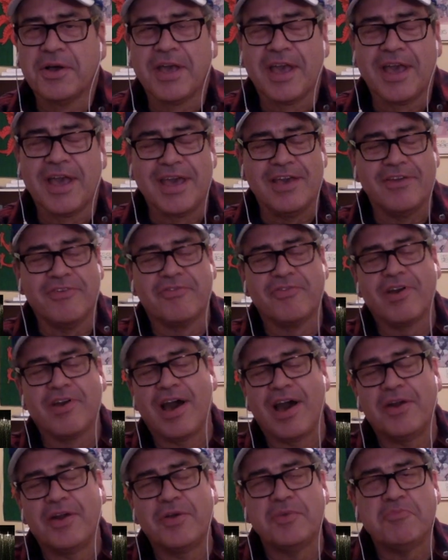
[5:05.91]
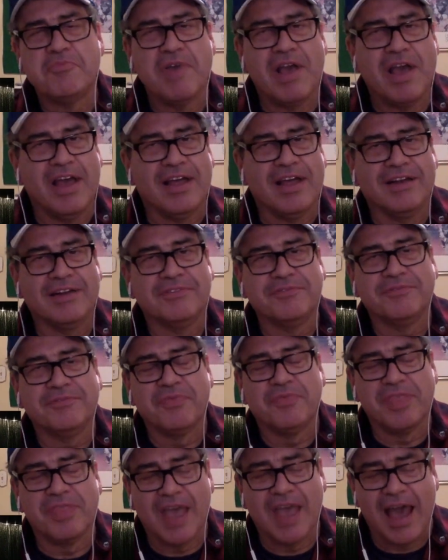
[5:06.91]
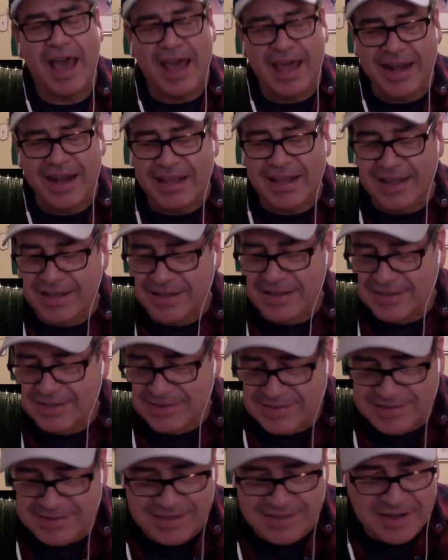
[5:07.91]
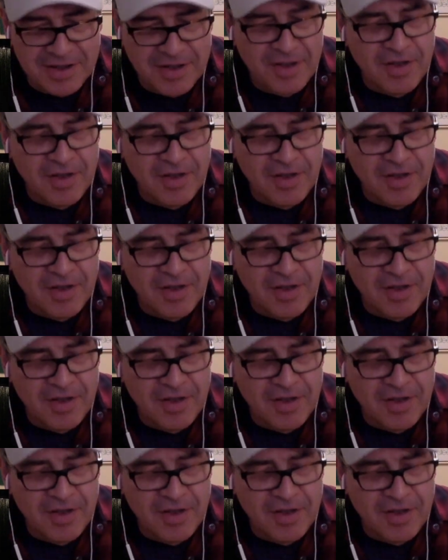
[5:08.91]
See, you've got to admit, that is